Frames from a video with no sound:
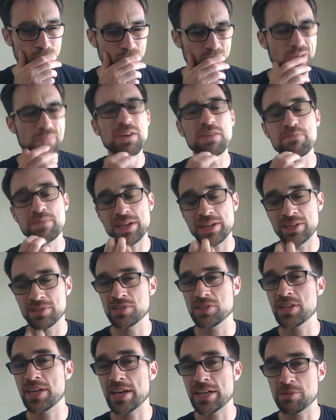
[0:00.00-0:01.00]
A bit of bitterness
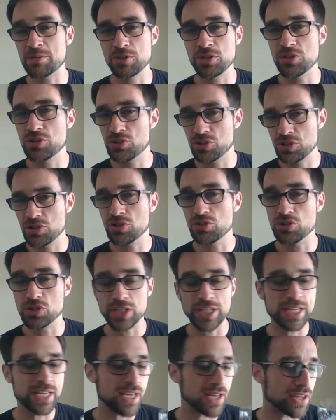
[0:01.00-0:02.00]
at the end, but you do
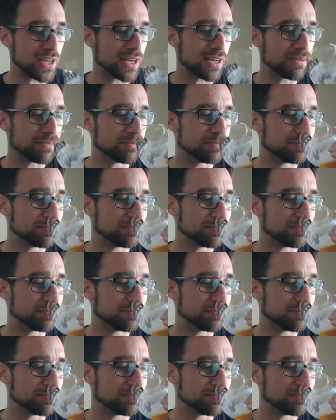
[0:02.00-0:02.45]
usually get that.